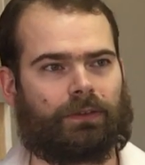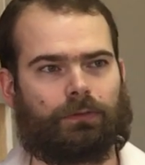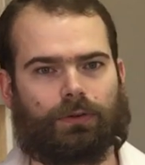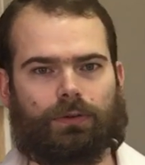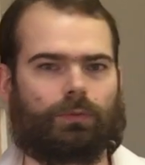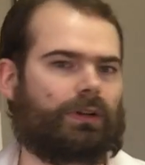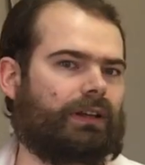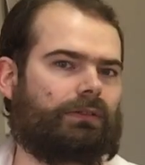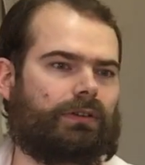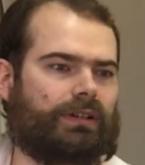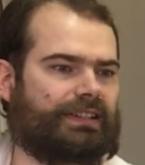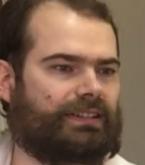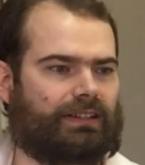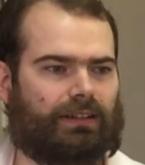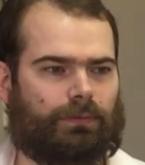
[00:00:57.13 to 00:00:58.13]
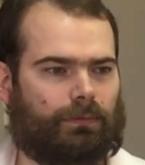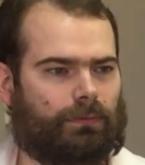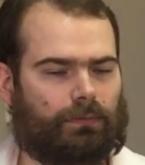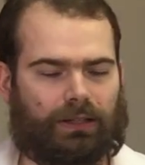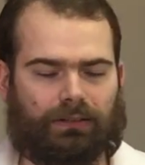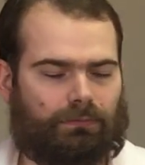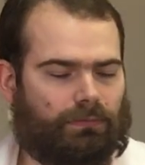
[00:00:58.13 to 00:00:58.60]
For whatever
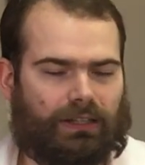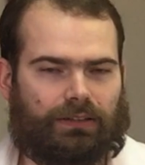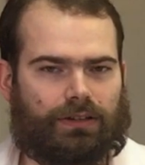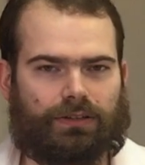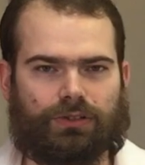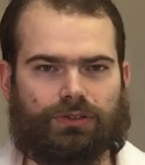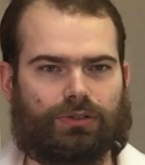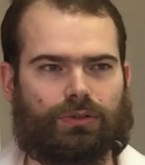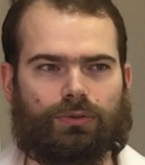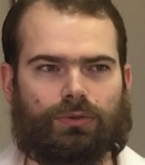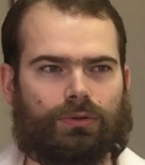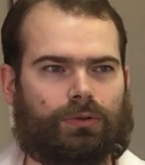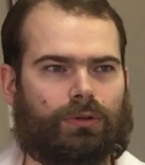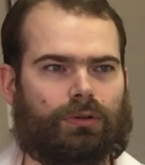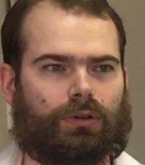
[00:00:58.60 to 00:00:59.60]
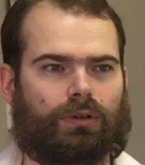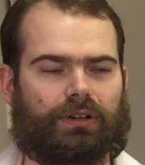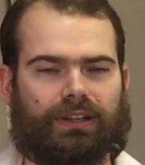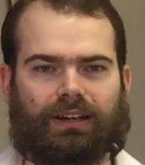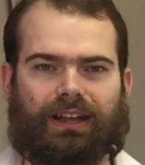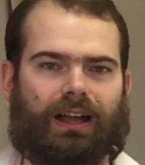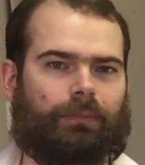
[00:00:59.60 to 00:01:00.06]
reason, either the school or
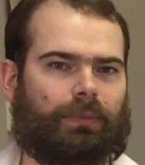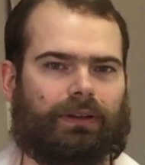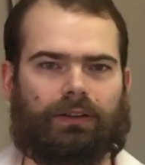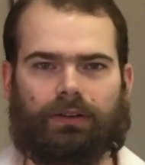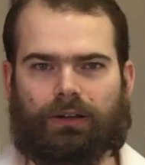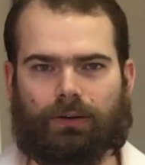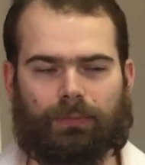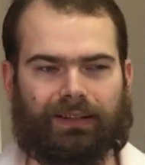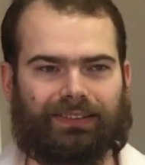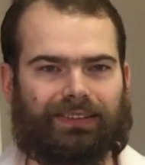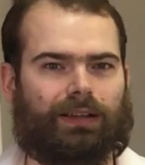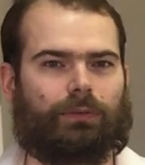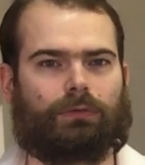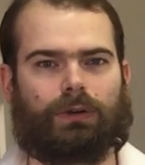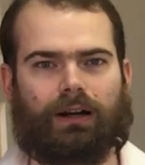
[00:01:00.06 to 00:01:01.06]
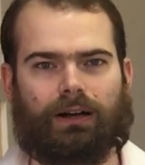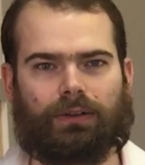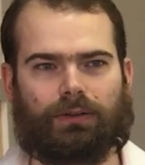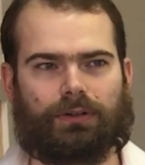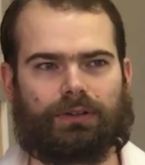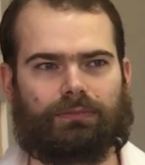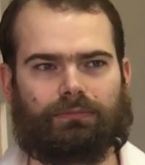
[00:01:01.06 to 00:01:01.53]
their company recommends
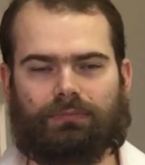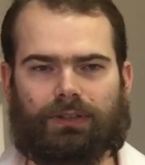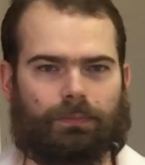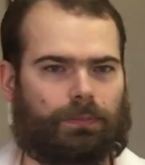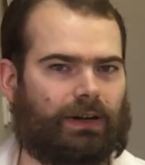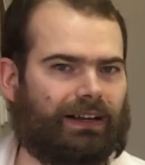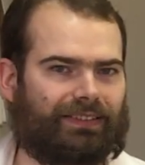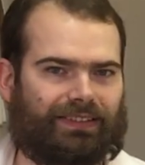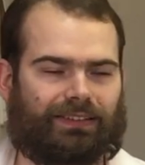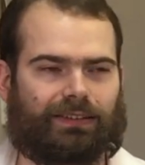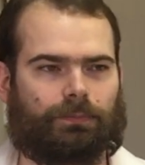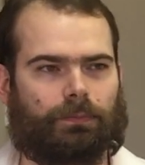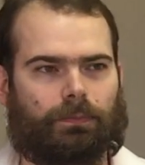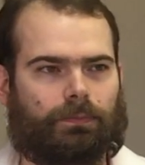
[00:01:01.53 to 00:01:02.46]
someone, or the price is